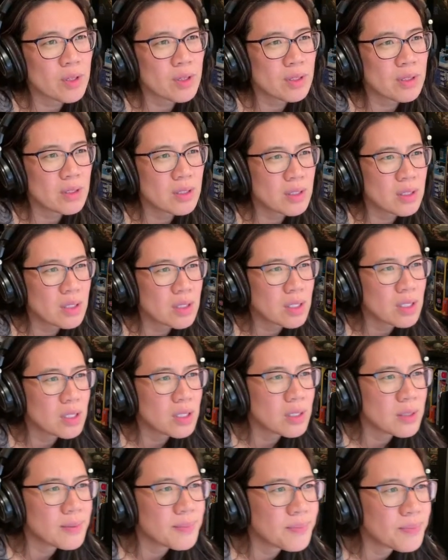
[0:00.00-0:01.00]
Oh,
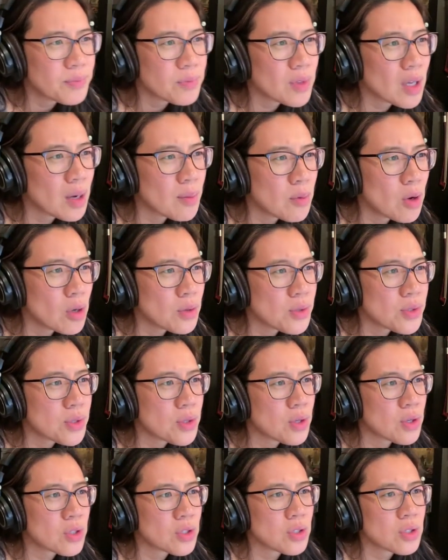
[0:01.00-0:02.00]
I'm not
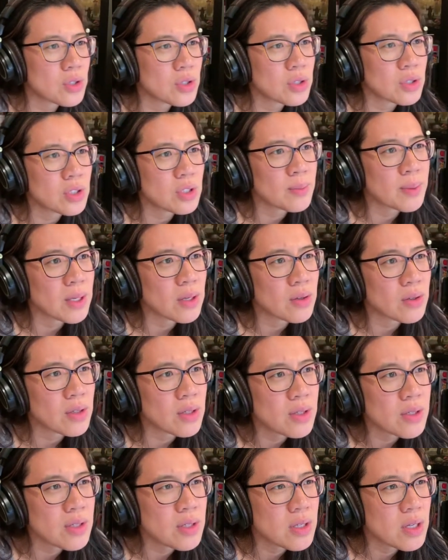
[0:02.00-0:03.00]
certain, to be
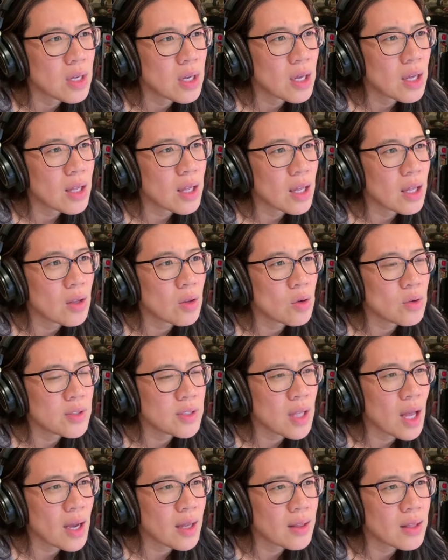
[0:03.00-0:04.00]
honest. It
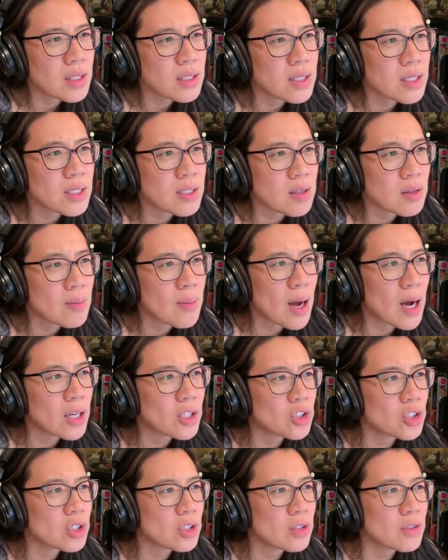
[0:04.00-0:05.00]
looks like the distal
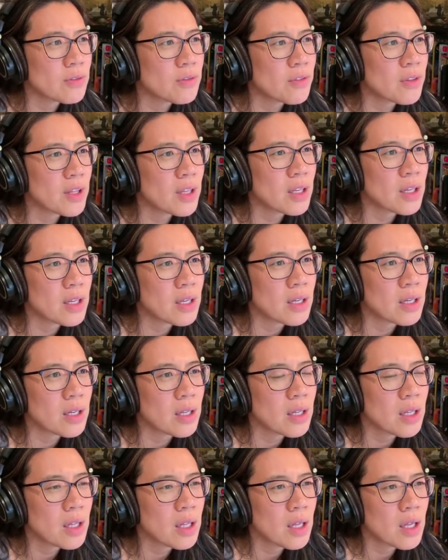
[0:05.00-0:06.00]
margin of the